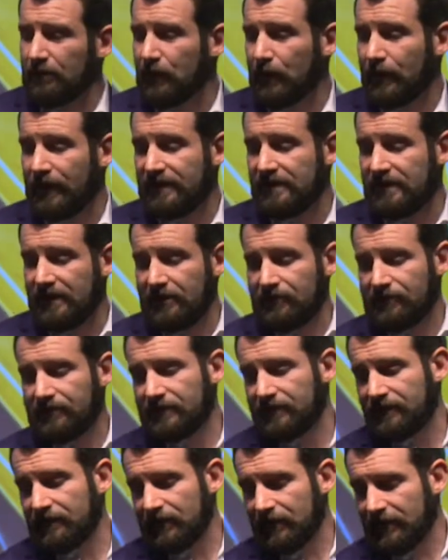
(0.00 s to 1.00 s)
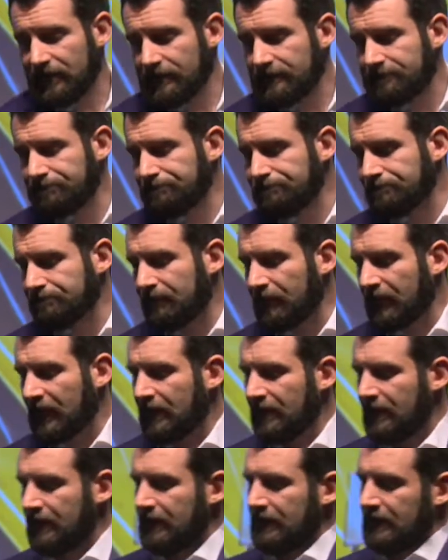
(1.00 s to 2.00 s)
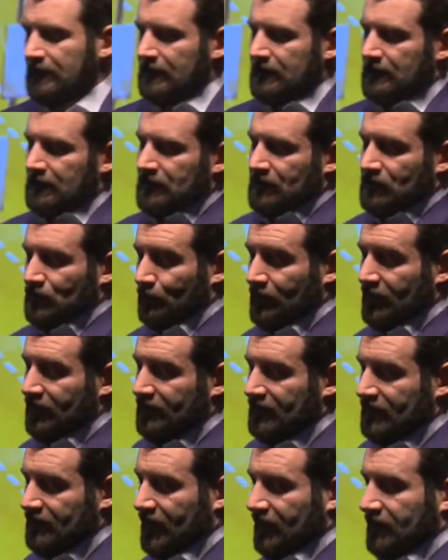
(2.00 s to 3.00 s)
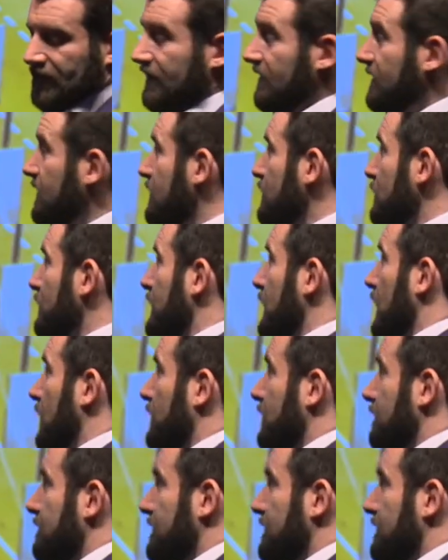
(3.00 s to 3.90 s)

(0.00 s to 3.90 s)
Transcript: quite dangerous for us. So we need to take these into account.